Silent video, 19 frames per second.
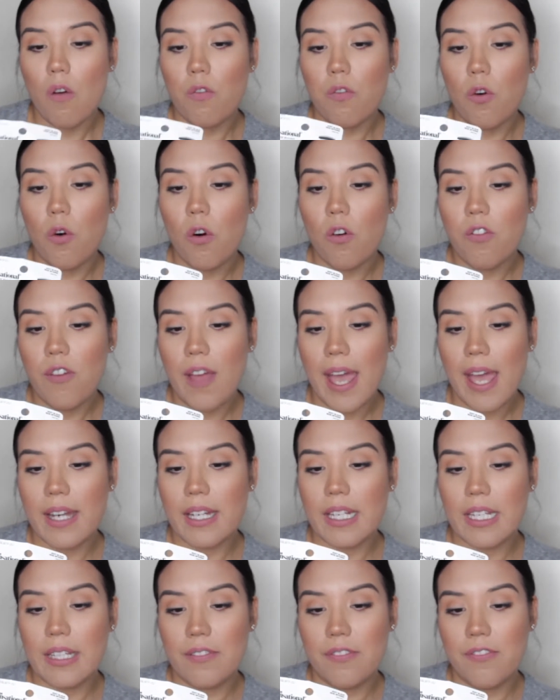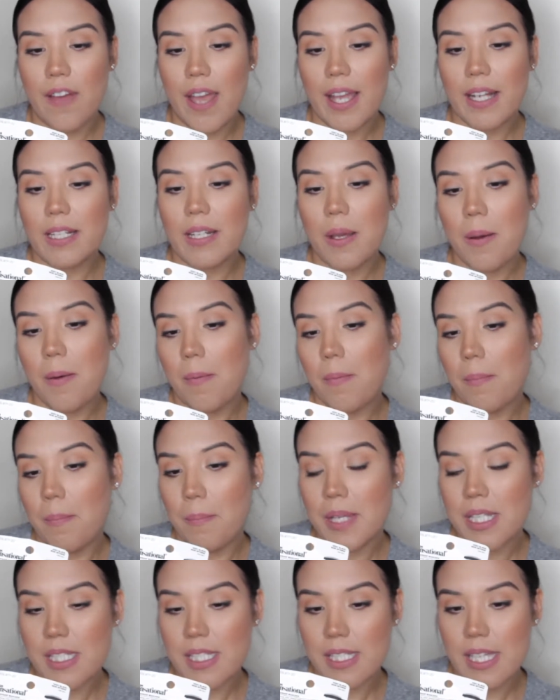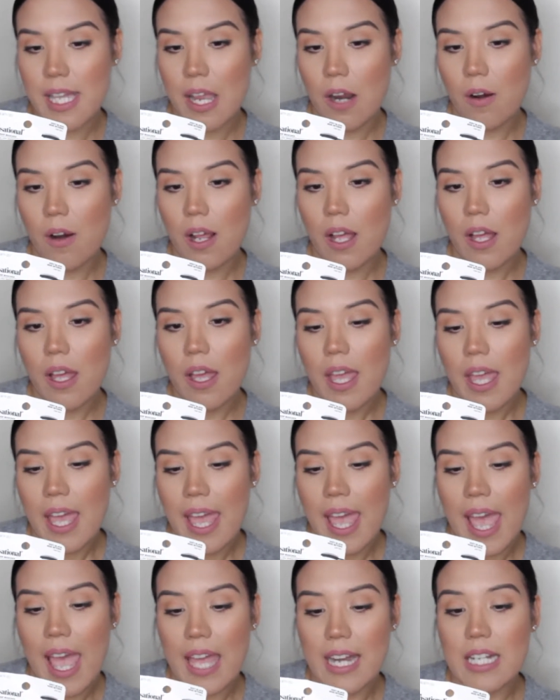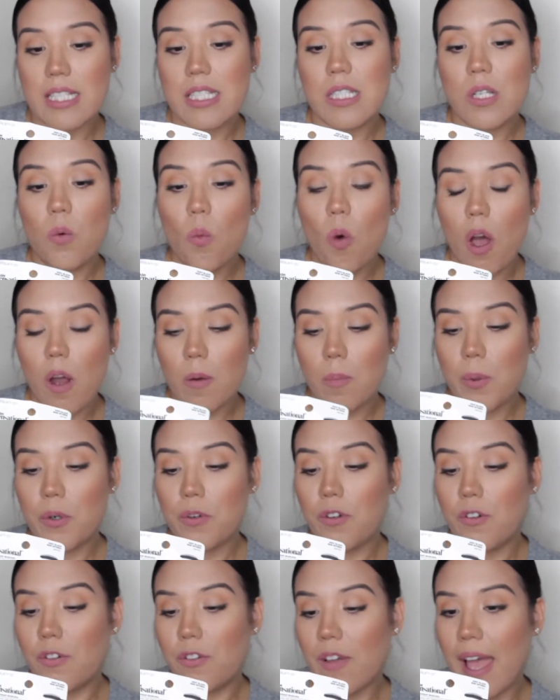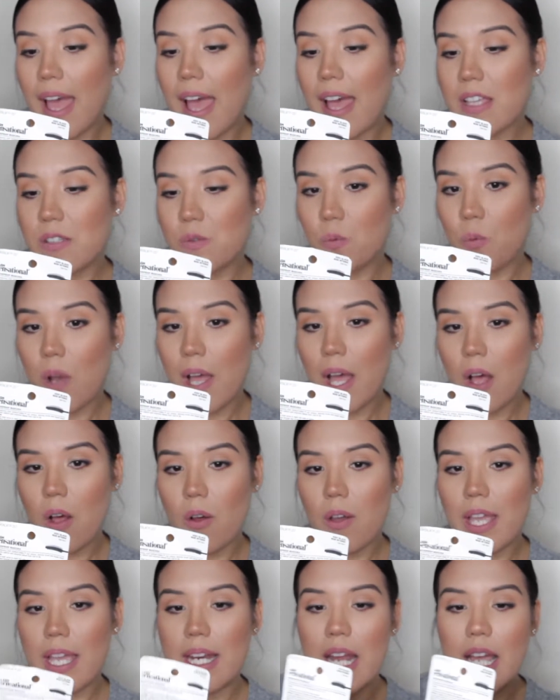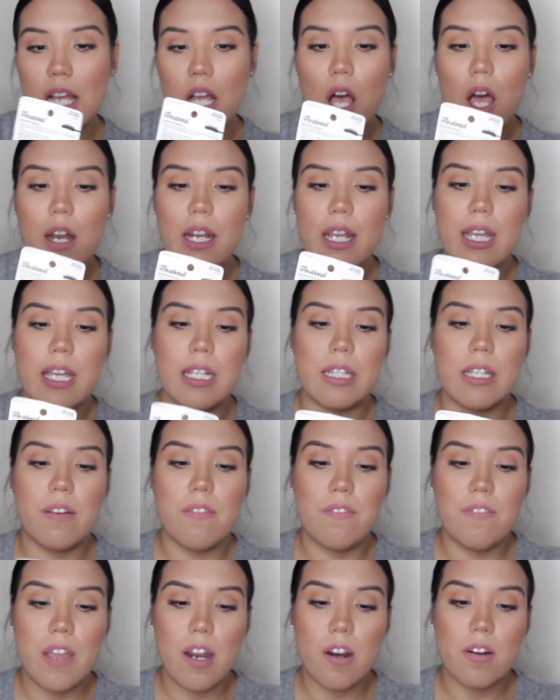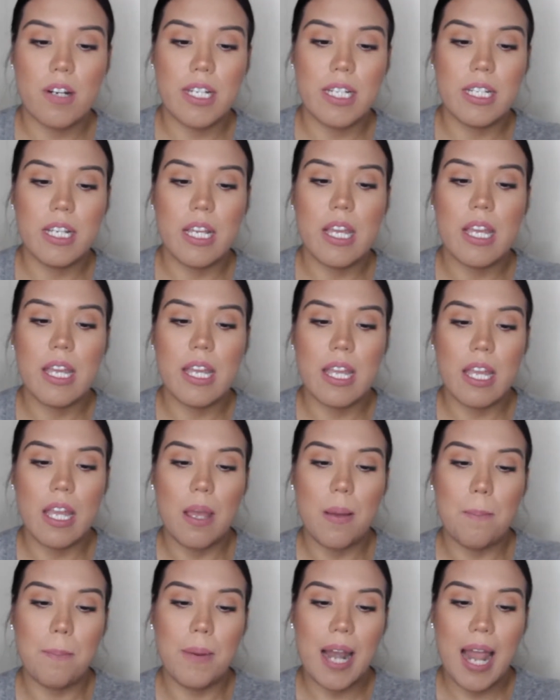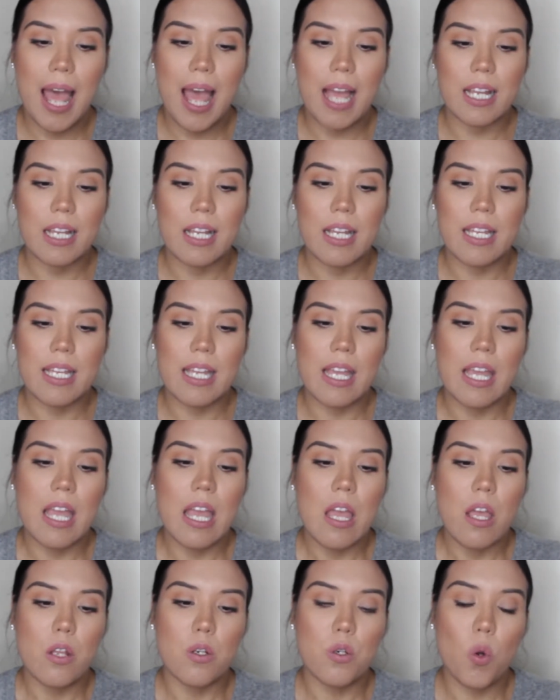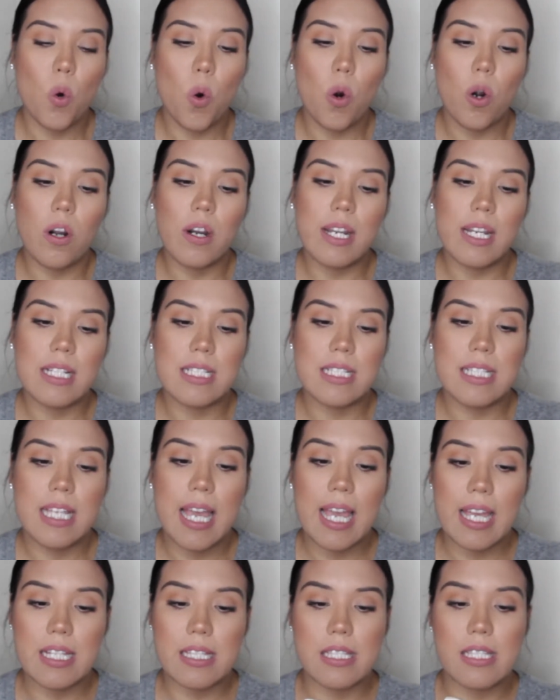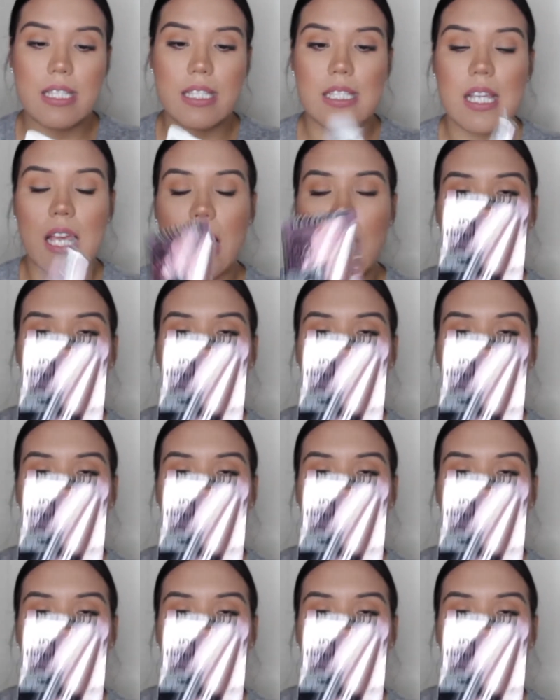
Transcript: Full Fan Effect Mascara, and it's in waterproof as well, and I got it in the very black Nor Intense